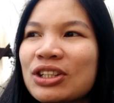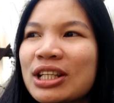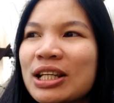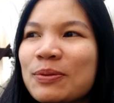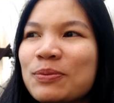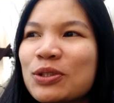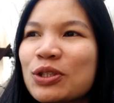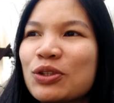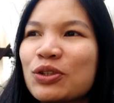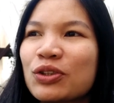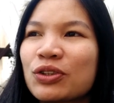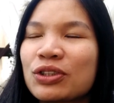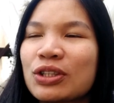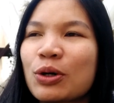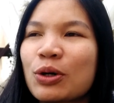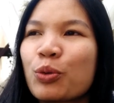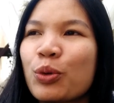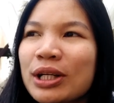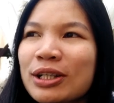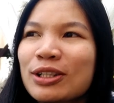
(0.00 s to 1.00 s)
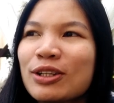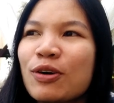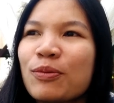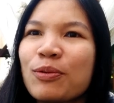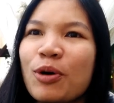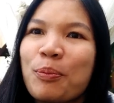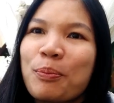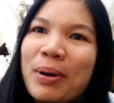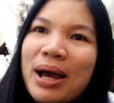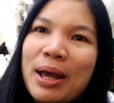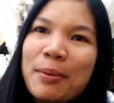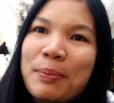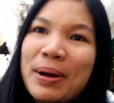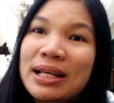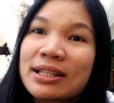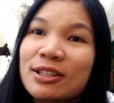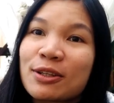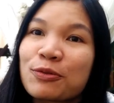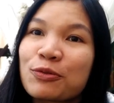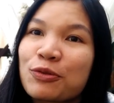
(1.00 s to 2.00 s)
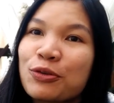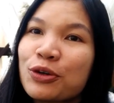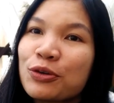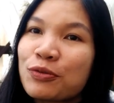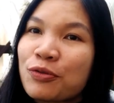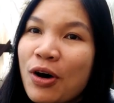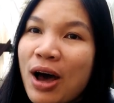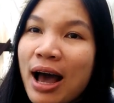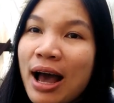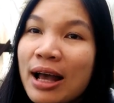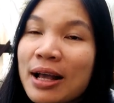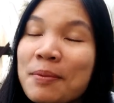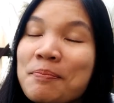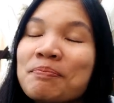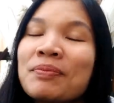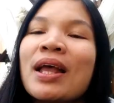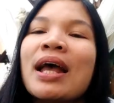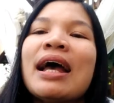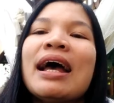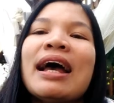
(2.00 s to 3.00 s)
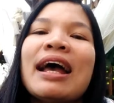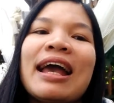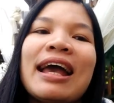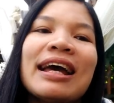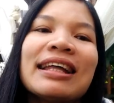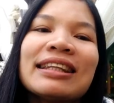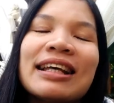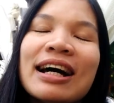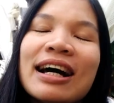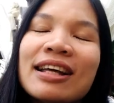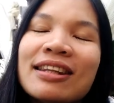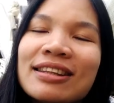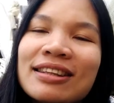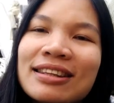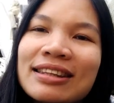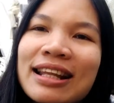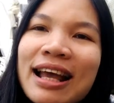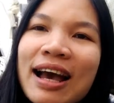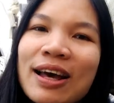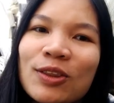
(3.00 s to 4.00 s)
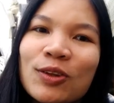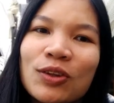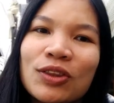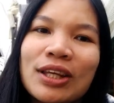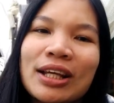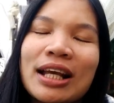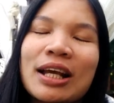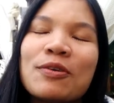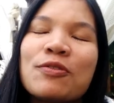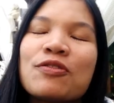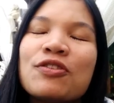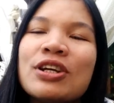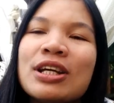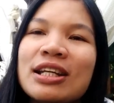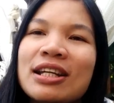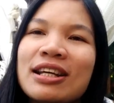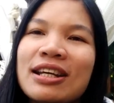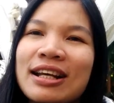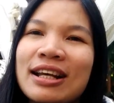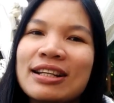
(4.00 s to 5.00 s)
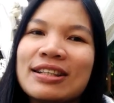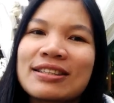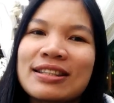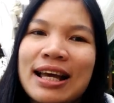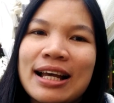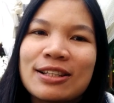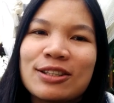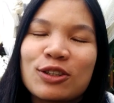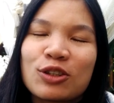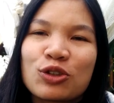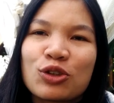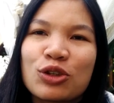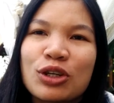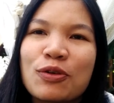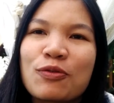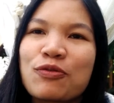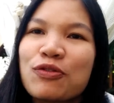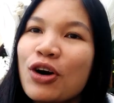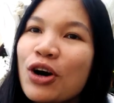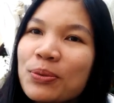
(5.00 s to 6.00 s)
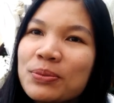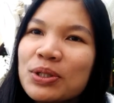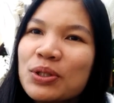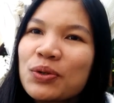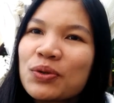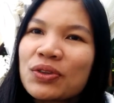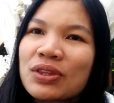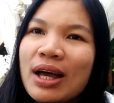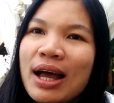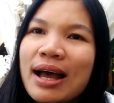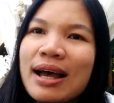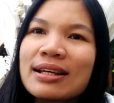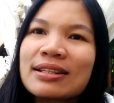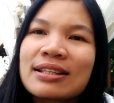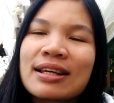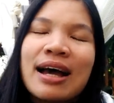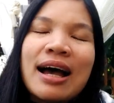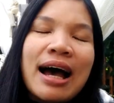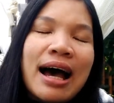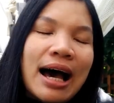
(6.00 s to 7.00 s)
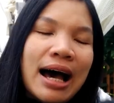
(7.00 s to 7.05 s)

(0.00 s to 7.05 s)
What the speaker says: to give you the quick note of my passion fruit vine. And another thing, I'm really excited to inform you that